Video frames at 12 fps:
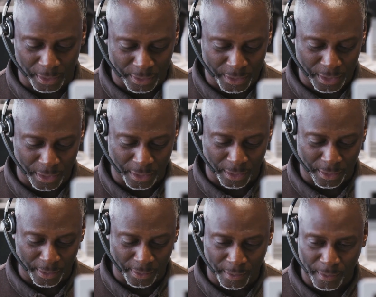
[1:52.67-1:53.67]
healthcare,
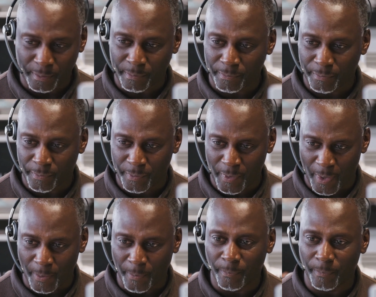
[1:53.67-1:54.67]
and finance,
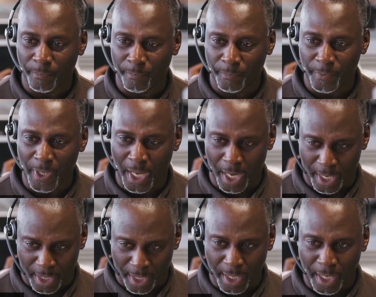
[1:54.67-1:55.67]
continuously
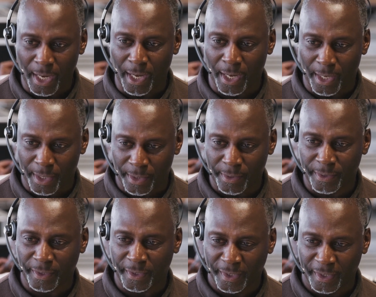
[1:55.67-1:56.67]
learning from
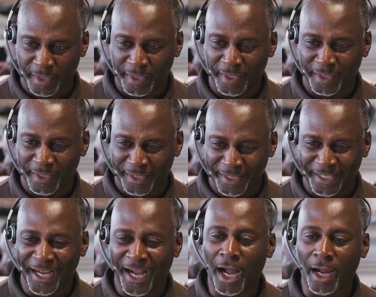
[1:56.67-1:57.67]
interactions to improve
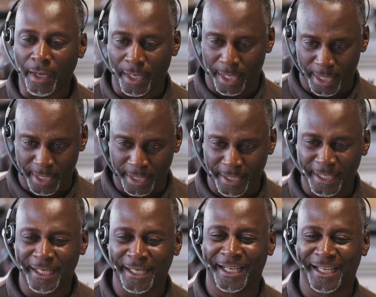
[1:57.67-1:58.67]
accuracy and
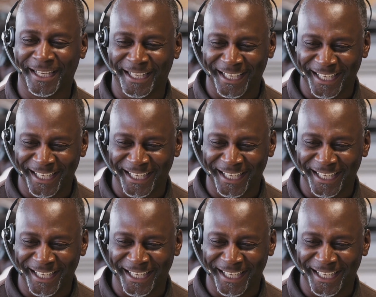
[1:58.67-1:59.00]
relevance,